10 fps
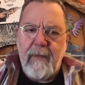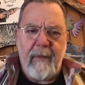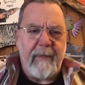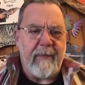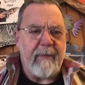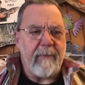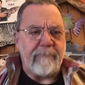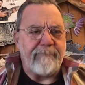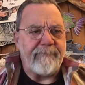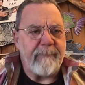
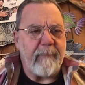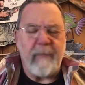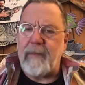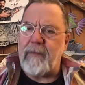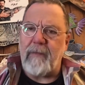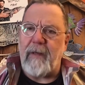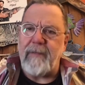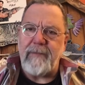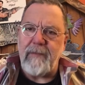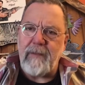Um, a little
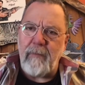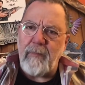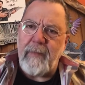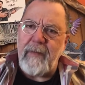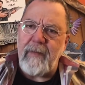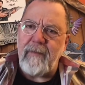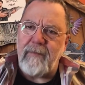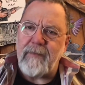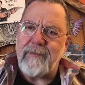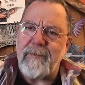idea came into my head
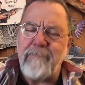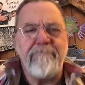and I said,